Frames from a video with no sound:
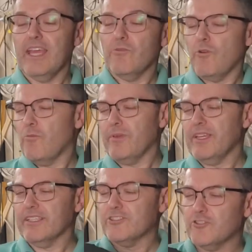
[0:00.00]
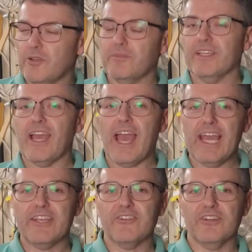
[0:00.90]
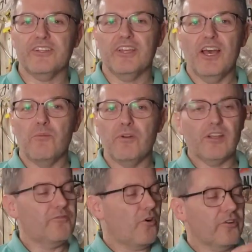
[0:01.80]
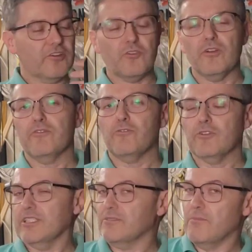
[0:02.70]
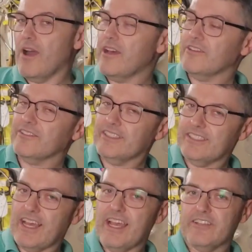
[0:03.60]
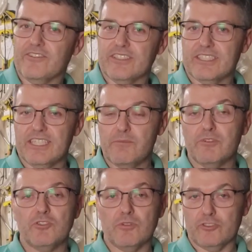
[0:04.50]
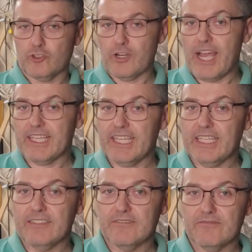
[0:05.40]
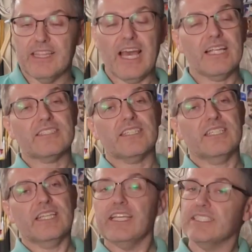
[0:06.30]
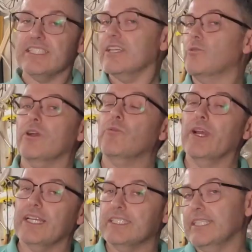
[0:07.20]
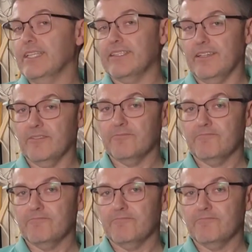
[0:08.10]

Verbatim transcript: It won't be extremely accurate, but if all you're going for is moderate accuracy, but you want tracking, that's an easy and quick way to get there.